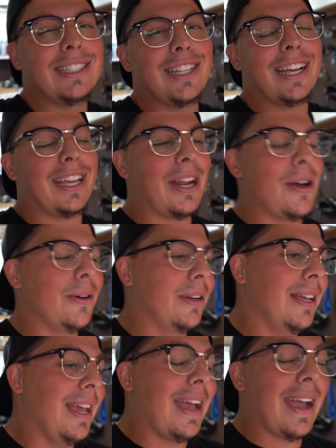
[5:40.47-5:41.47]
check it out.
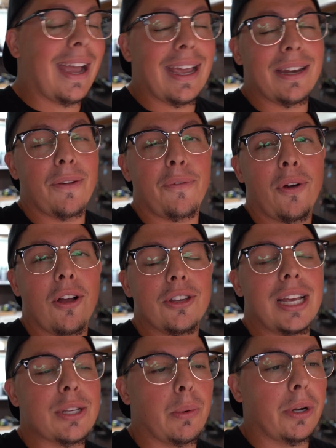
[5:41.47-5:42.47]
And for all
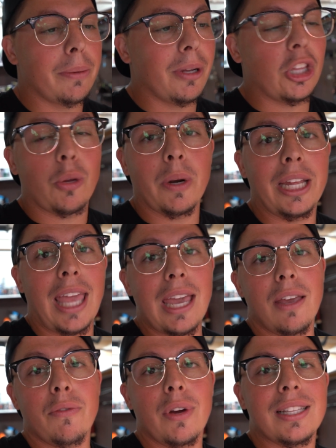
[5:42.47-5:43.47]
you guys wondering about the 20K
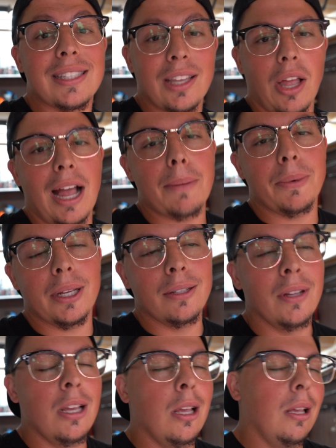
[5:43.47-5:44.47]
giveaway, it's still happening.
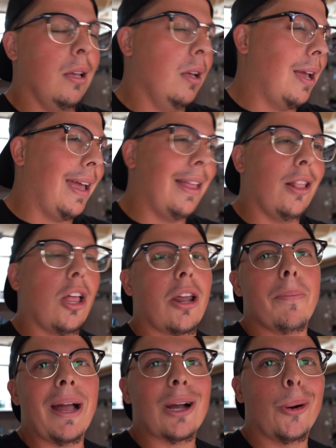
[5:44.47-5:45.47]
A lot
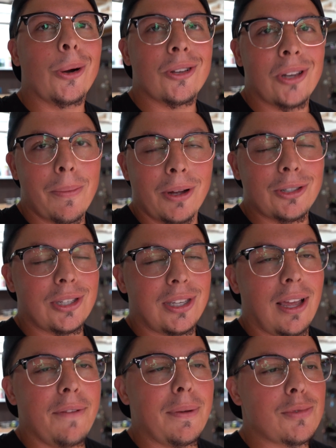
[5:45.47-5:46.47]
of back orders and a bunch of
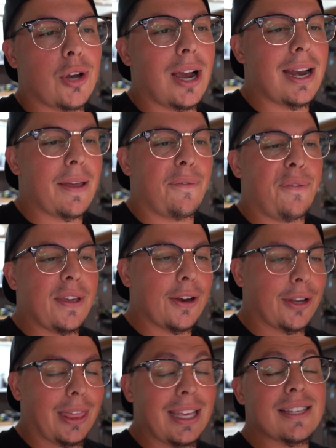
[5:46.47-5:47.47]
stuff. I'm trying to
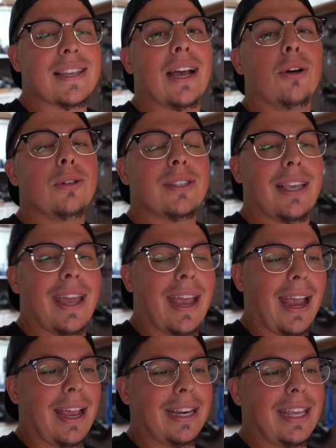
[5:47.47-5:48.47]
figure things out
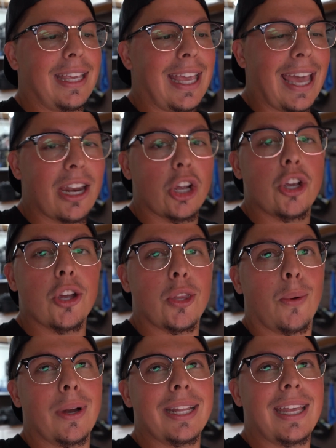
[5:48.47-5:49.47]
and get a good
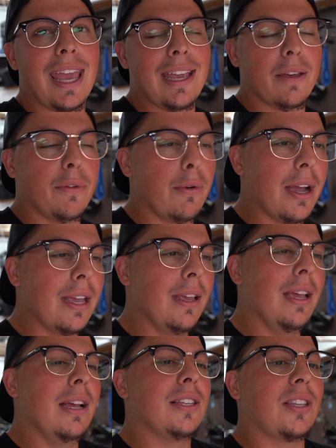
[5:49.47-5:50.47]
20K giveaway,
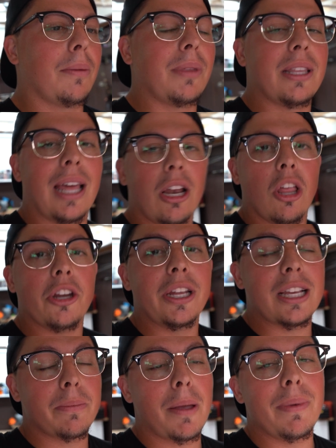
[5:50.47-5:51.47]
something that a lot of
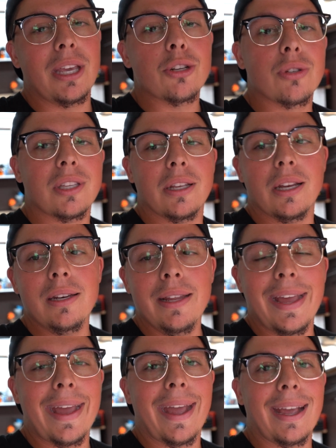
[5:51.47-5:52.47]
you guys might be interested in,
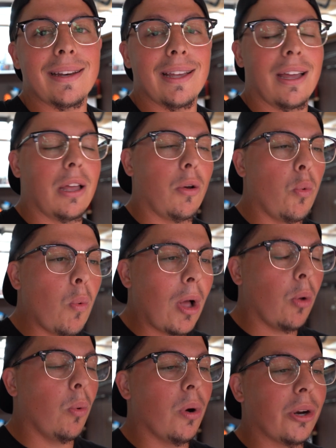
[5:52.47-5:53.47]
and
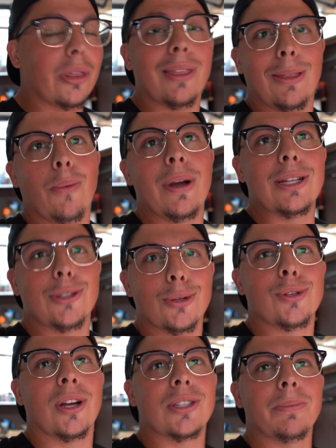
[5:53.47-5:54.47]
well worth the wait, so
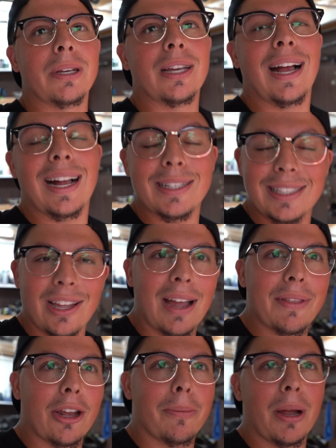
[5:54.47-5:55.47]
trust me, I still
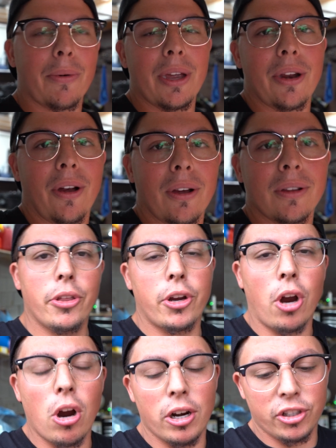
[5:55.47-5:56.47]
have that on my radar. The
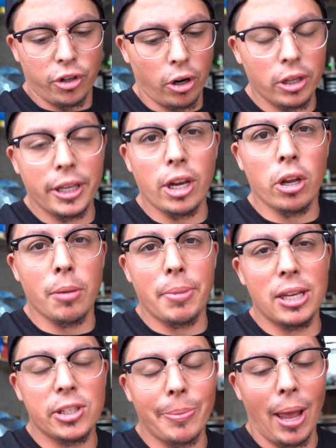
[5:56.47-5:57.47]
car is currently on a
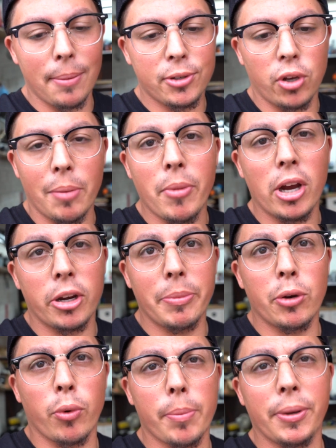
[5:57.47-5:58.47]
base map, so I'm not going
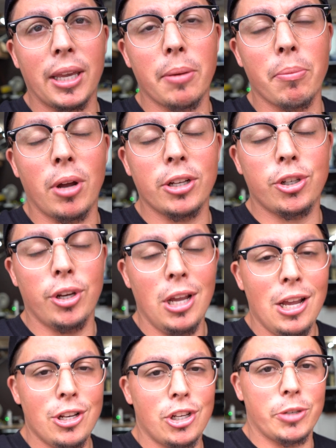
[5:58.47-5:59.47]
to be ripping it much,
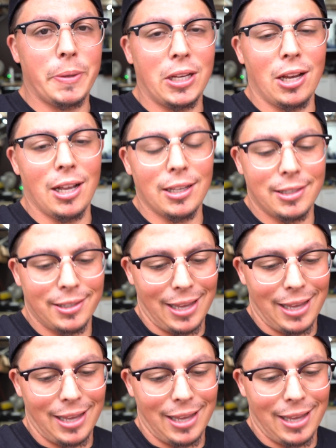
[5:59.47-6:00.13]
just because